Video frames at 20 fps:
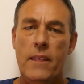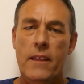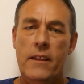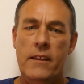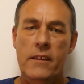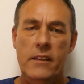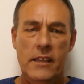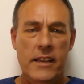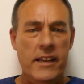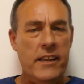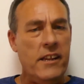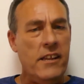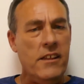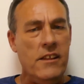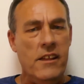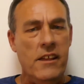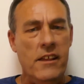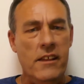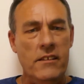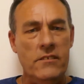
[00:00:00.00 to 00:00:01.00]
In later
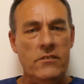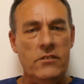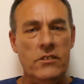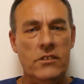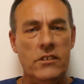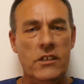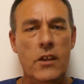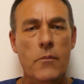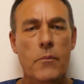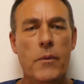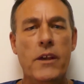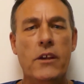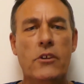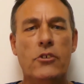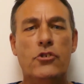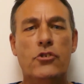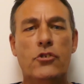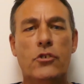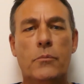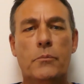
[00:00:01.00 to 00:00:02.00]
years, keeping
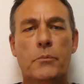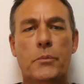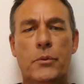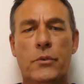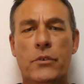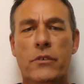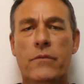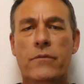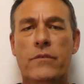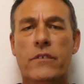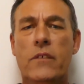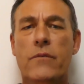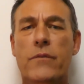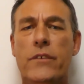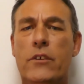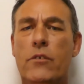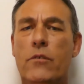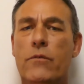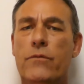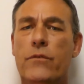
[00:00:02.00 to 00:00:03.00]
a job proved
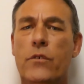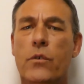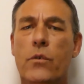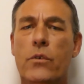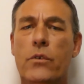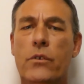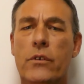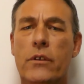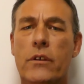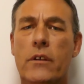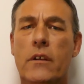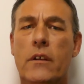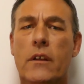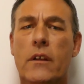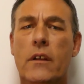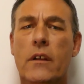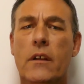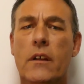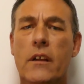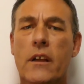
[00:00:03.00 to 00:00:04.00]
difficult for her,
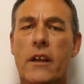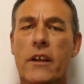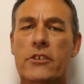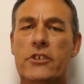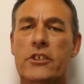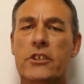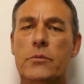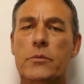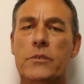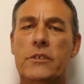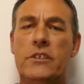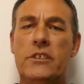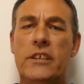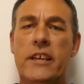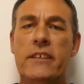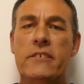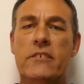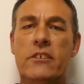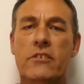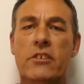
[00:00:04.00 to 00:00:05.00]
and she was
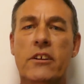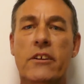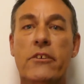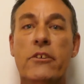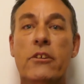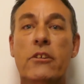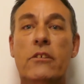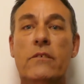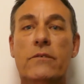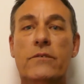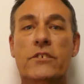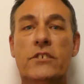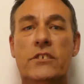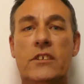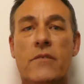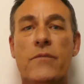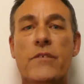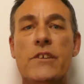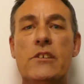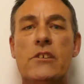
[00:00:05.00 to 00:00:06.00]
sacked a total of
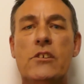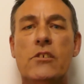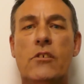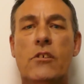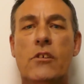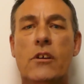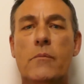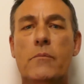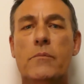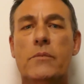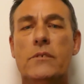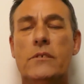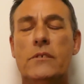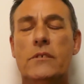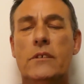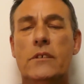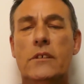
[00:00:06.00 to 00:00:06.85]
7 times.